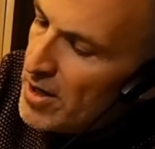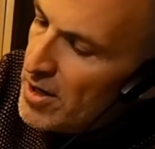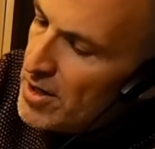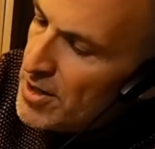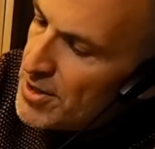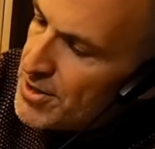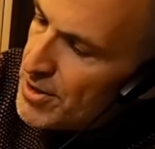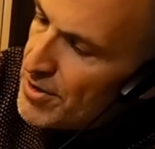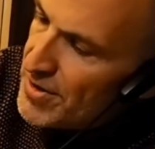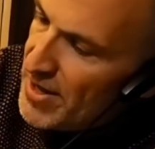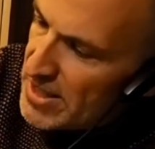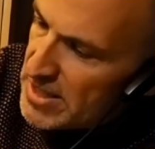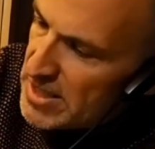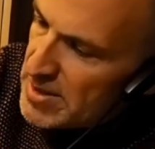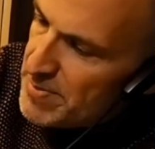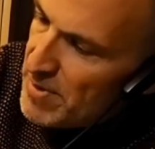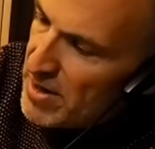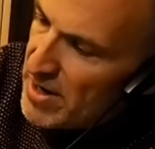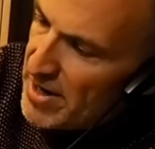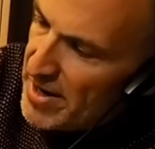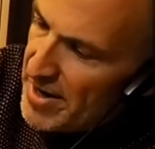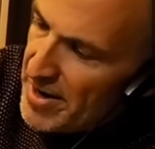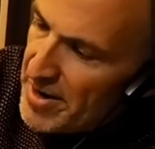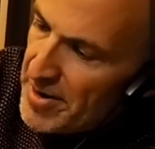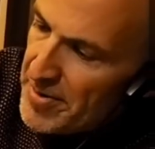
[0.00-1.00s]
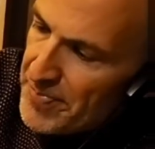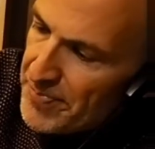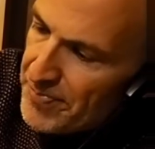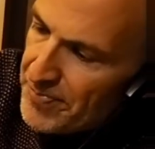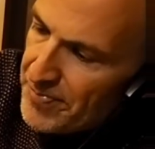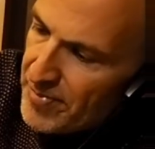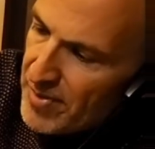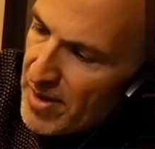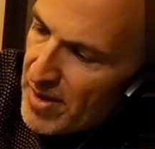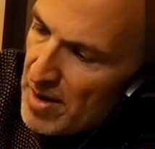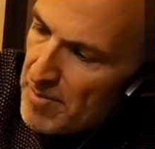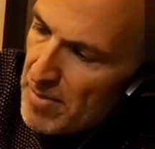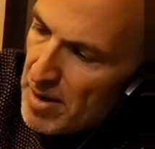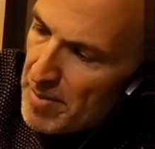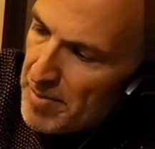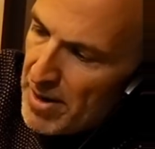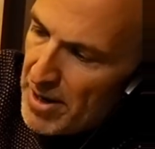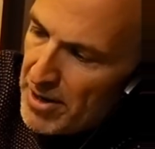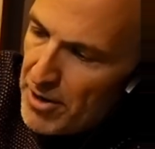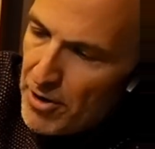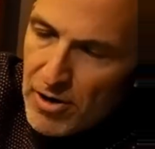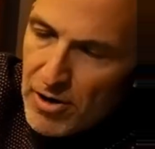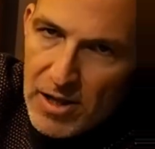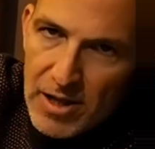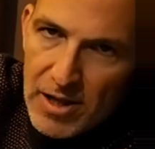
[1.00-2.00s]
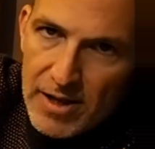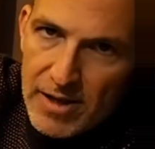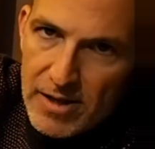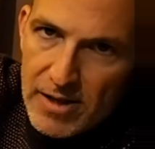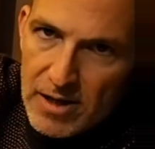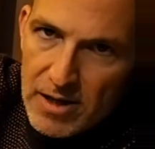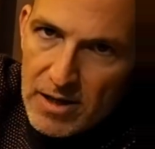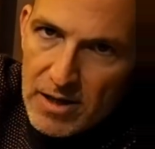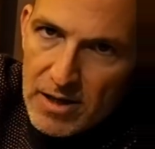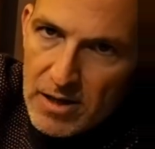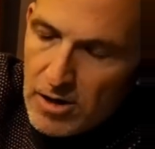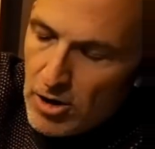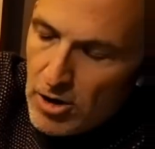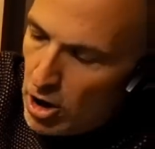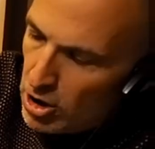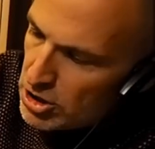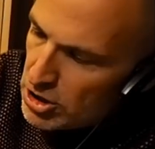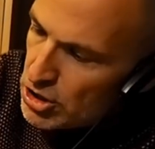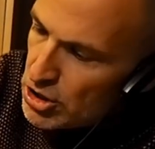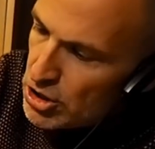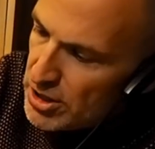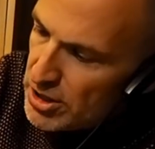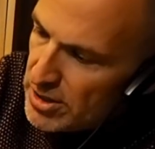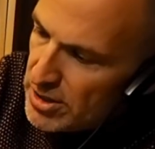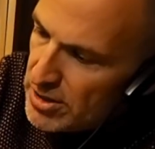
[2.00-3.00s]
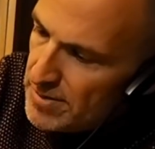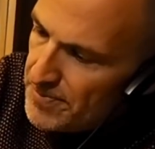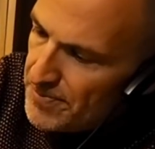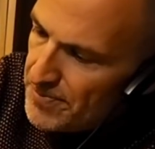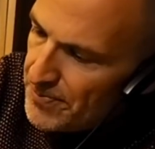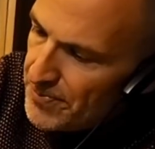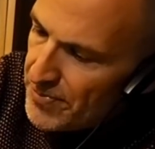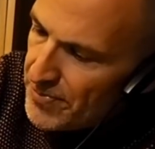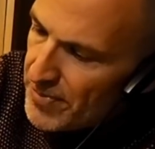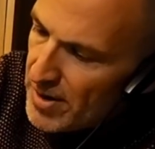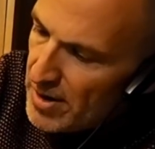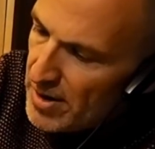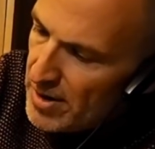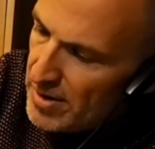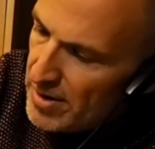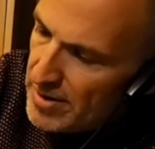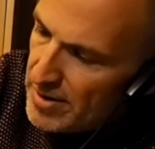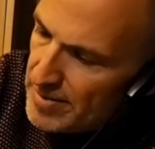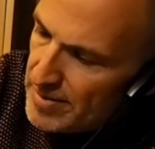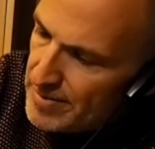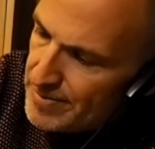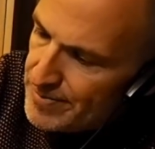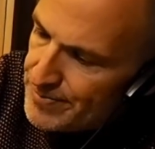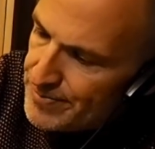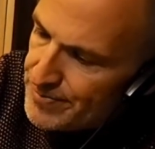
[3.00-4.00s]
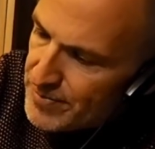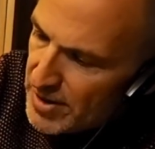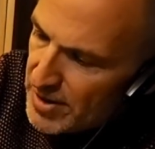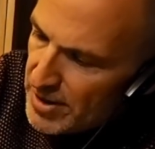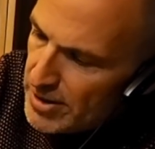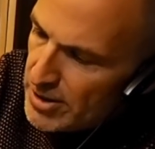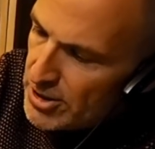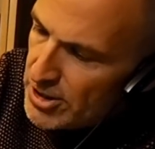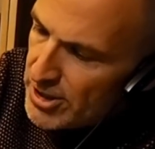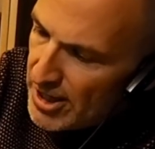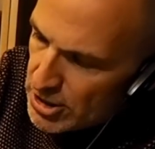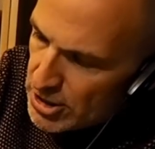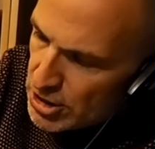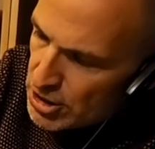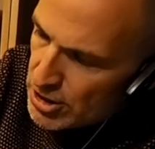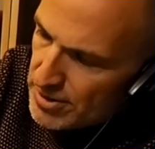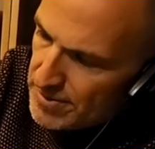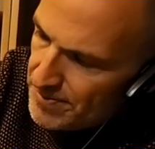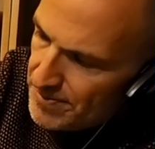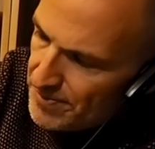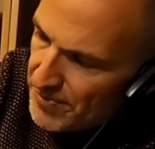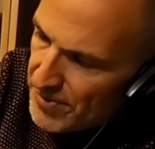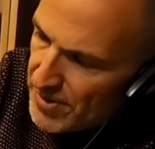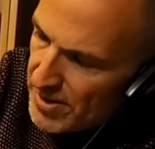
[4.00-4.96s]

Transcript: So that's my manual oxygen injection.